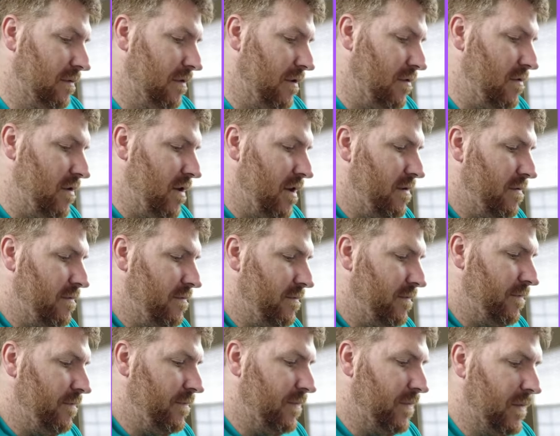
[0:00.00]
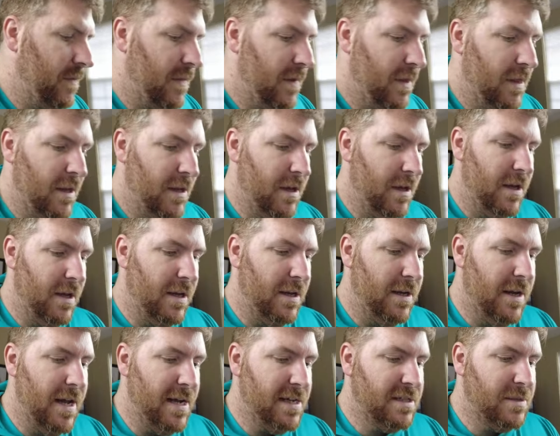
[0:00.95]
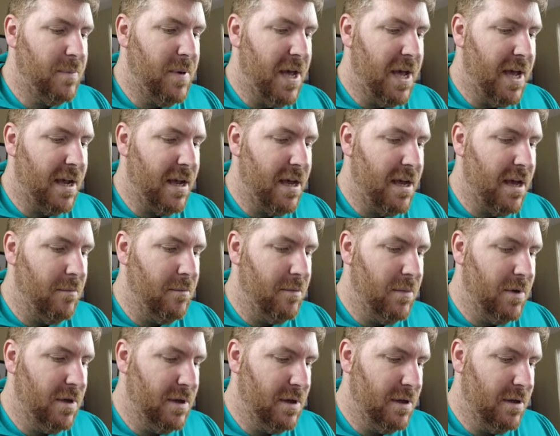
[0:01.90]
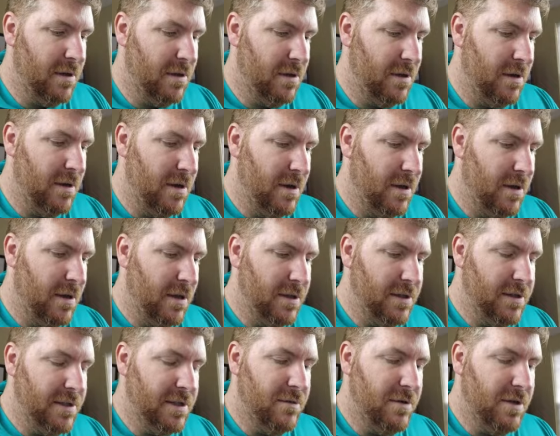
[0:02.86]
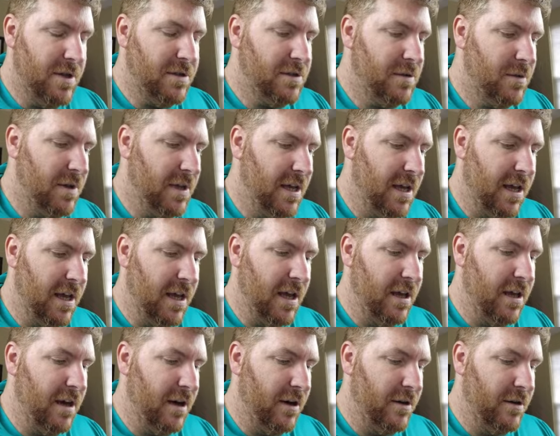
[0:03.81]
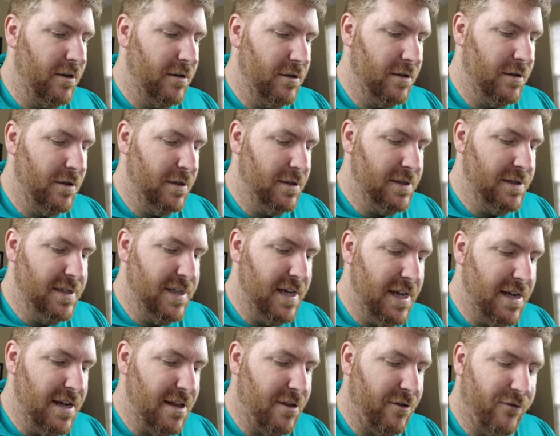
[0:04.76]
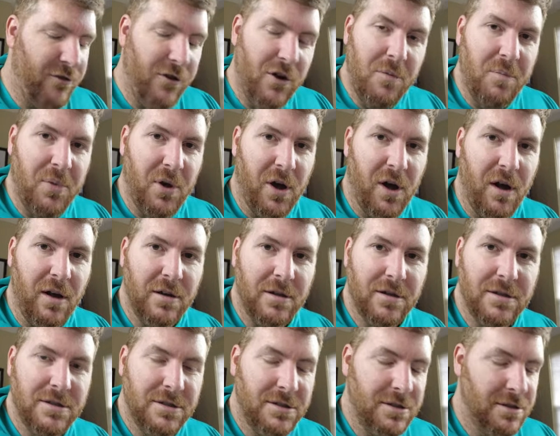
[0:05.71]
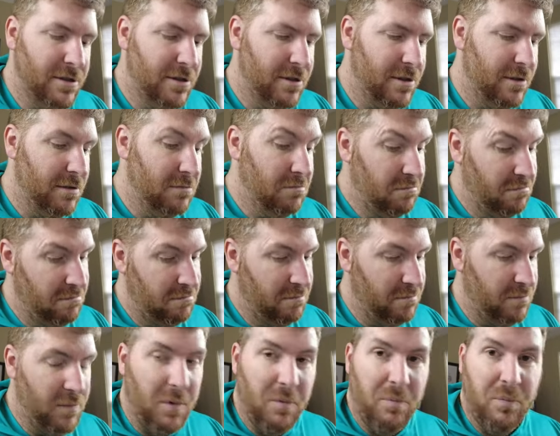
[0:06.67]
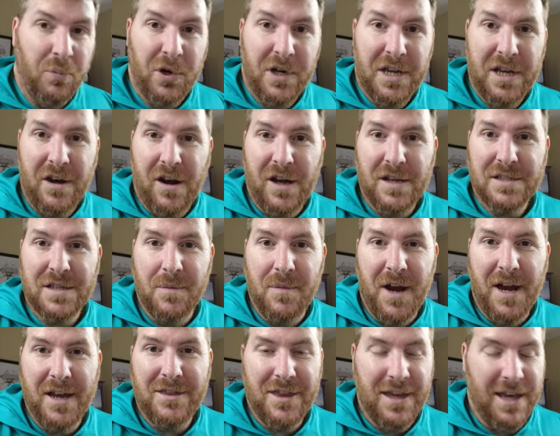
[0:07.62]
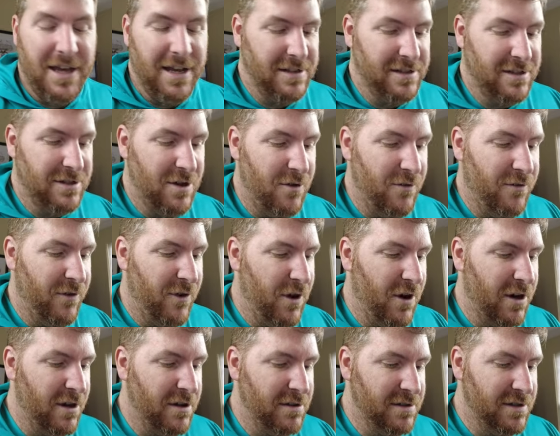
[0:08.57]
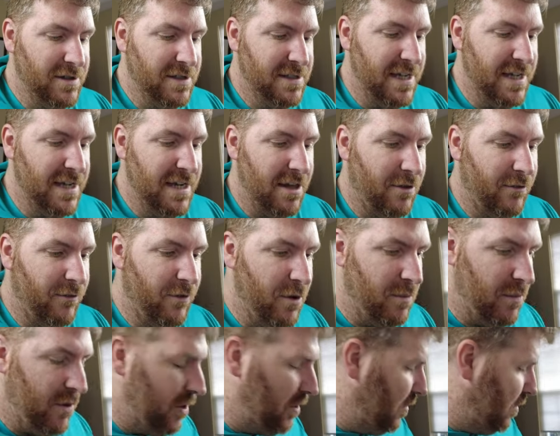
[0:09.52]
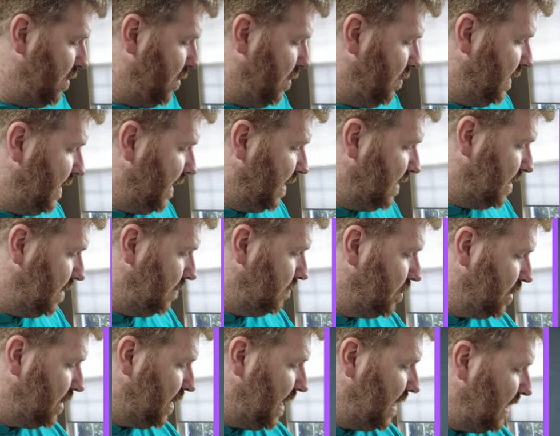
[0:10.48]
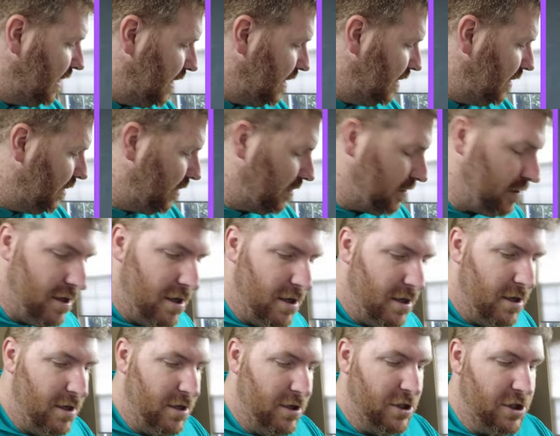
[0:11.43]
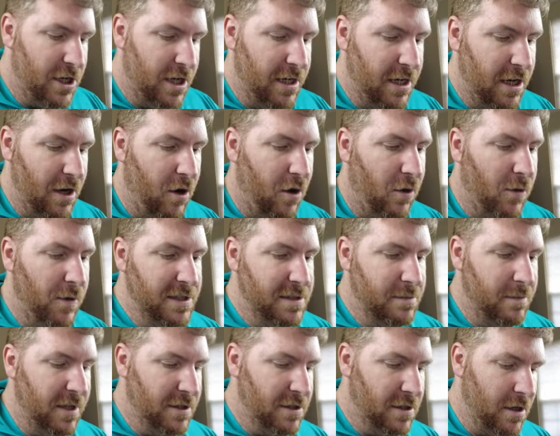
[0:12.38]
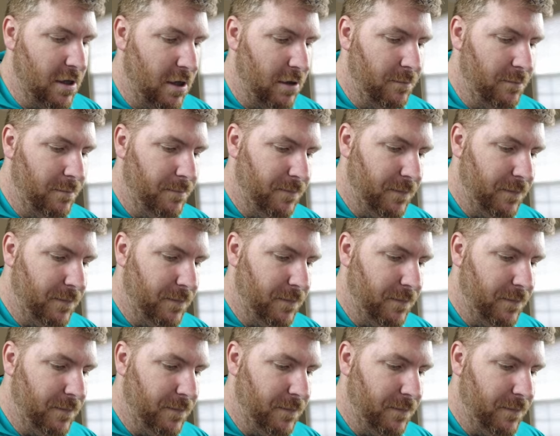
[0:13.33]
All right. Next pack up. Let's see what else we can get here. Zenith Football. Pretty awesome, I think. So far, Zenith Football. Oh, we got something shiny in here. Shiny always means good.